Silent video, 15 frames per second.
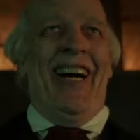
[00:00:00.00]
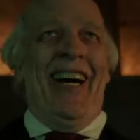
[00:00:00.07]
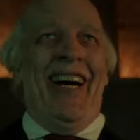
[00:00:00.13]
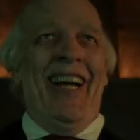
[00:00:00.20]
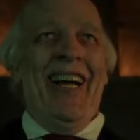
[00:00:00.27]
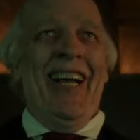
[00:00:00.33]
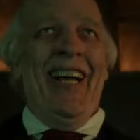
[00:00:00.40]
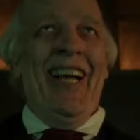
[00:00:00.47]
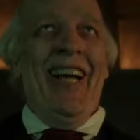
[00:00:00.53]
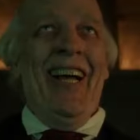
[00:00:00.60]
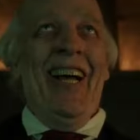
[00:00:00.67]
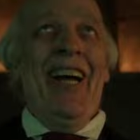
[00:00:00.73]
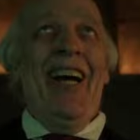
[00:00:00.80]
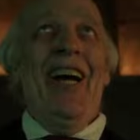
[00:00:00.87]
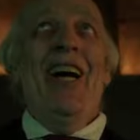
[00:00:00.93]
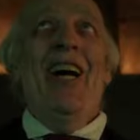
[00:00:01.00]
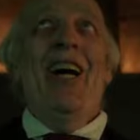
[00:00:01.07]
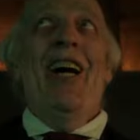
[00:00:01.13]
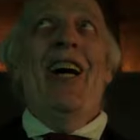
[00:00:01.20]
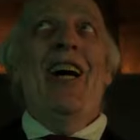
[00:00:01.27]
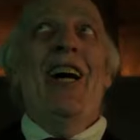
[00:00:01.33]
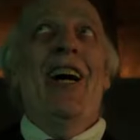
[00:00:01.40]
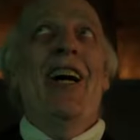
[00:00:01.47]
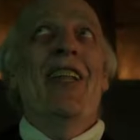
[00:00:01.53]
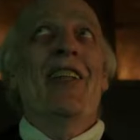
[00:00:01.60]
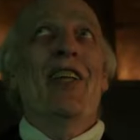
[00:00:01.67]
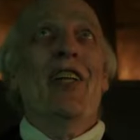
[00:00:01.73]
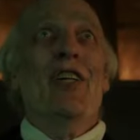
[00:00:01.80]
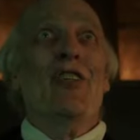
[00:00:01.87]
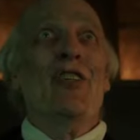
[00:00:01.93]
Montgomery humorously
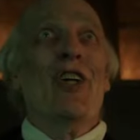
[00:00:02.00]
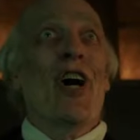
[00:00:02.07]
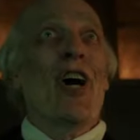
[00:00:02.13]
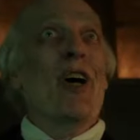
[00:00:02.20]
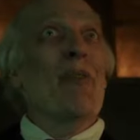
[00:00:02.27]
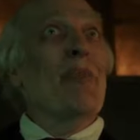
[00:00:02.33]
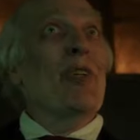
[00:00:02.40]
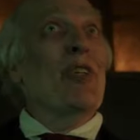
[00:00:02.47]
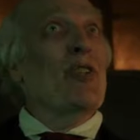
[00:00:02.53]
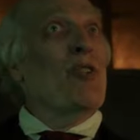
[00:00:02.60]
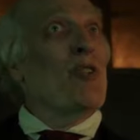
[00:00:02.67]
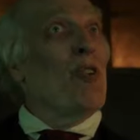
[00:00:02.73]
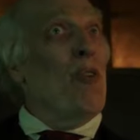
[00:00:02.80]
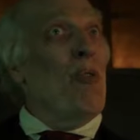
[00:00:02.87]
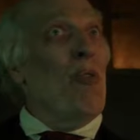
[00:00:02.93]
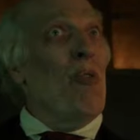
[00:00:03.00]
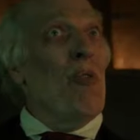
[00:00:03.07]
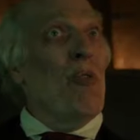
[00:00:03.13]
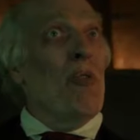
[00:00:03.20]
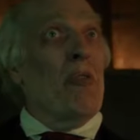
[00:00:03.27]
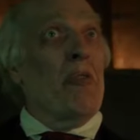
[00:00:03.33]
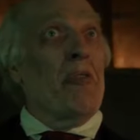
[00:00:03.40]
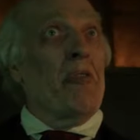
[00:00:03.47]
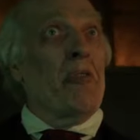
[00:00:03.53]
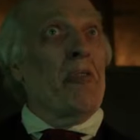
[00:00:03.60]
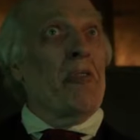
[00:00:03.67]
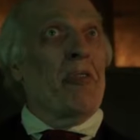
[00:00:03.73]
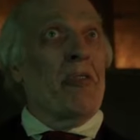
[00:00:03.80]
informs Charlotte that she has secured the job,